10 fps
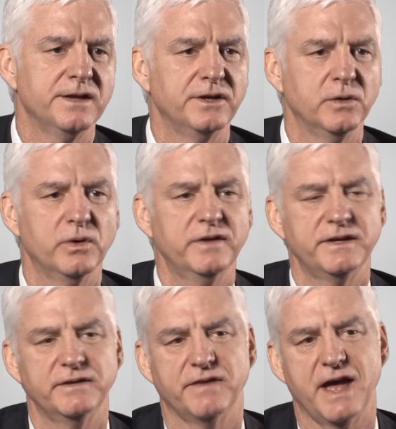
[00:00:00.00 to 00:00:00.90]
One of
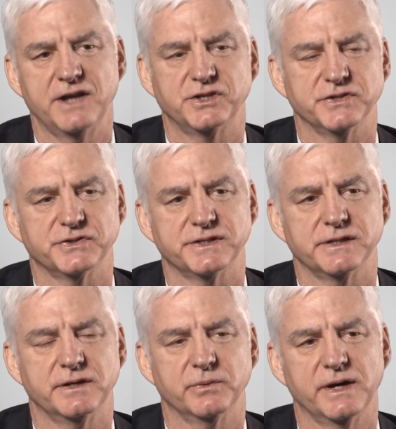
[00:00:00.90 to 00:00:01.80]
the advantages,
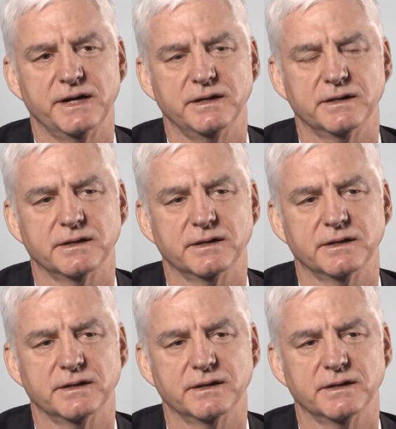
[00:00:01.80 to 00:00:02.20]
in a way,